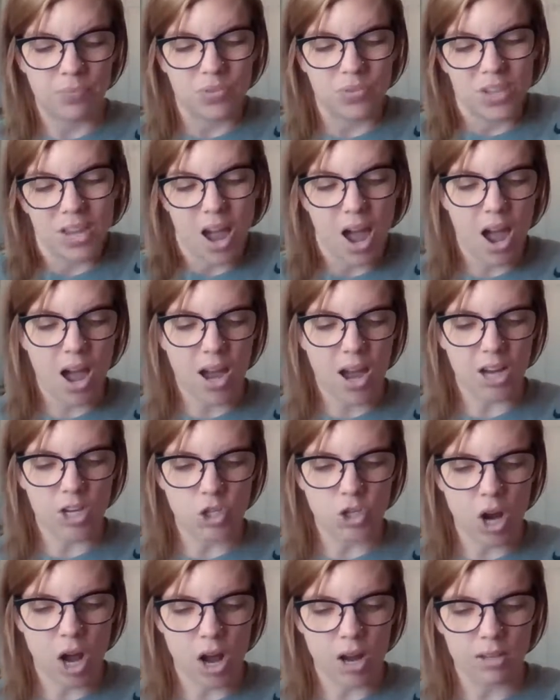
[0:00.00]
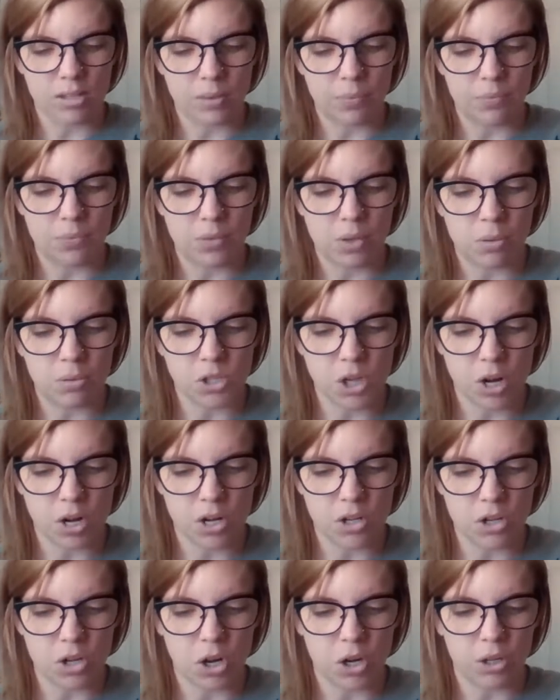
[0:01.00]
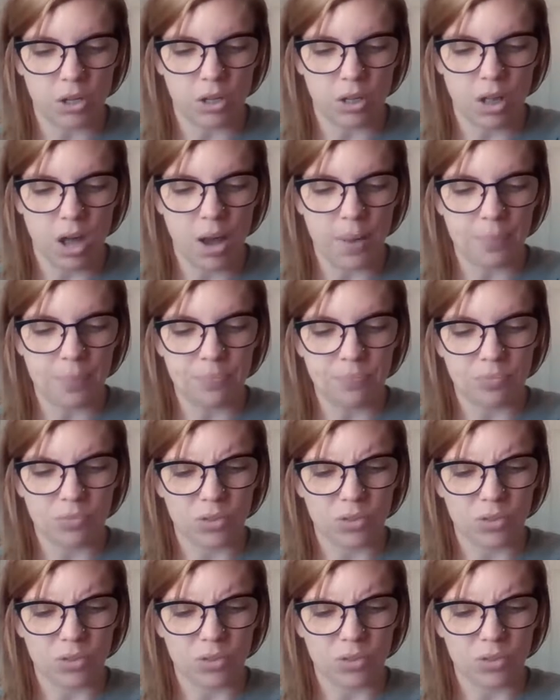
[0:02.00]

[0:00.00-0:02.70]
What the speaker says: "Yeah," I shrugged. It was starting to hurt a lot.